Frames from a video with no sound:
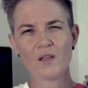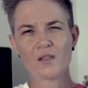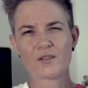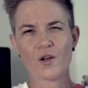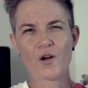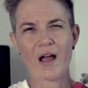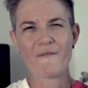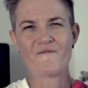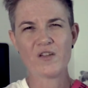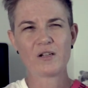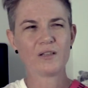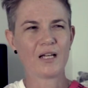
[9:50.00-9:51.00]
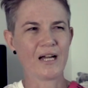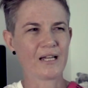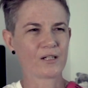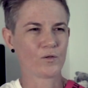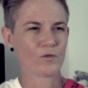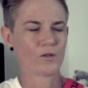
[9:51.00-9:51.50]
So I feel
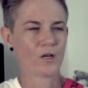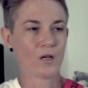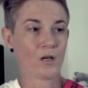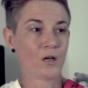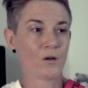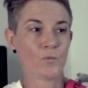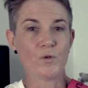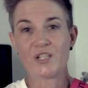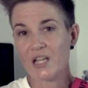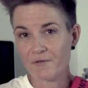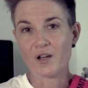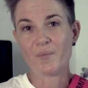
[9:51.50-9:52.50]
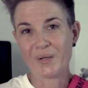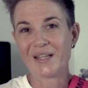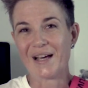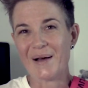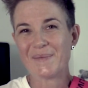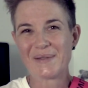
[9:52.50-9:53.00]
like whichever
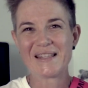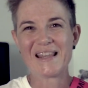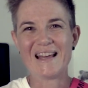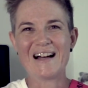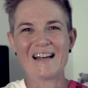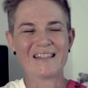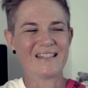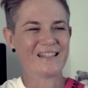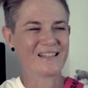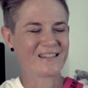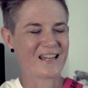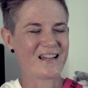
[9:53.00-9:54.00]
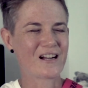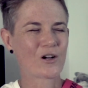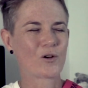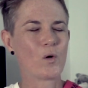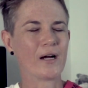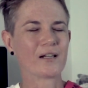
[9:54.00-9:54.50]
pickups they are
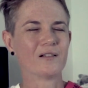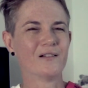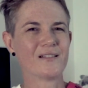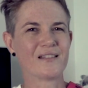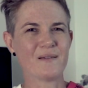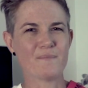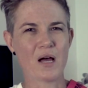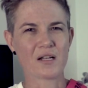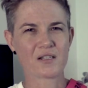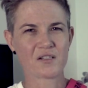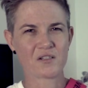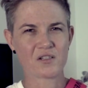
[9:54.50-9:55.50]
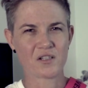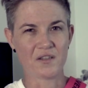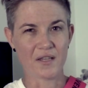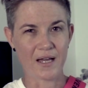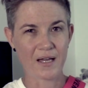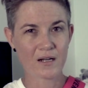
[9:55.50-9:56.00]
quite closely matched to
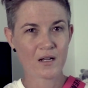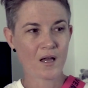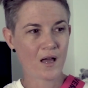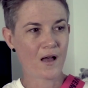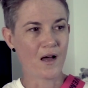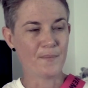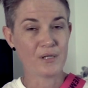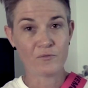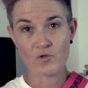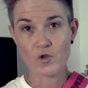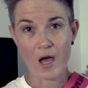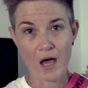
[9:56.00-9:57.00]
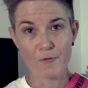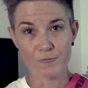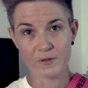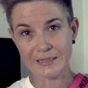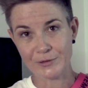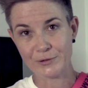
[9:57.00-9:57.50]
that. if you have
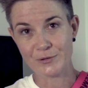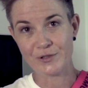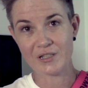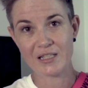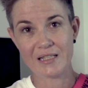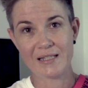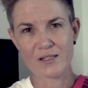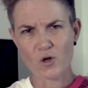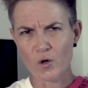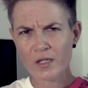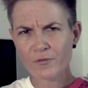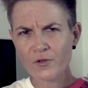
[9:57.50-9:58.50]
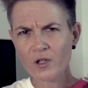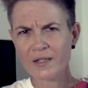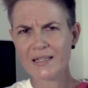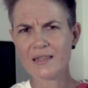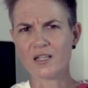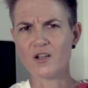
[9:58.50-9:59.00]
really good ears, or if you're
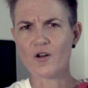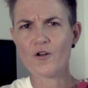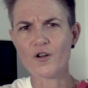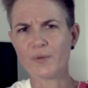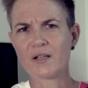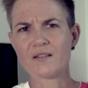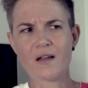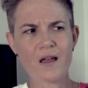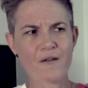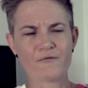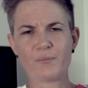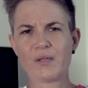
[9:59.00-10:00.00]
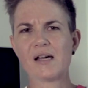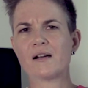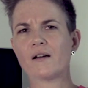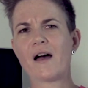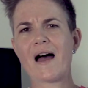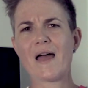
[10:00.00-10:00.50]
in the know, because I haven't been
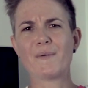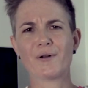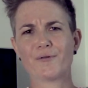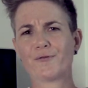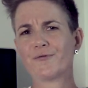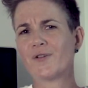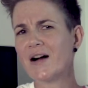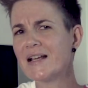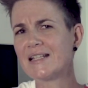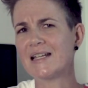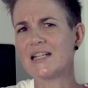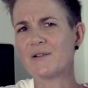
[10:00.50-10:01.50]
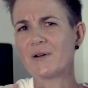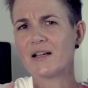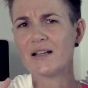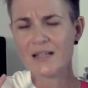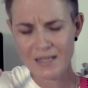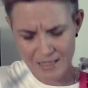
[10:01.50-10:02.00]
able to find it
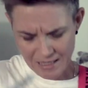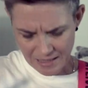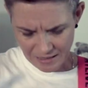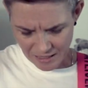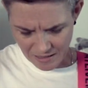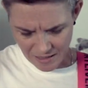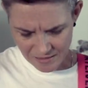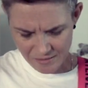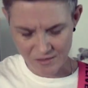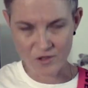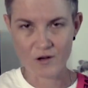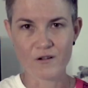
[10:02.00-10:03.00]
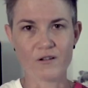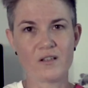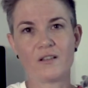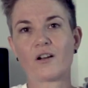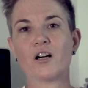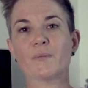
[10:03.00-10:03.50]
anywhere, let us know
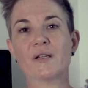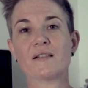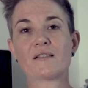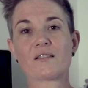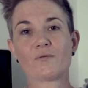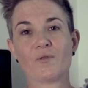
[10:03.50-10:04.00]
in the comments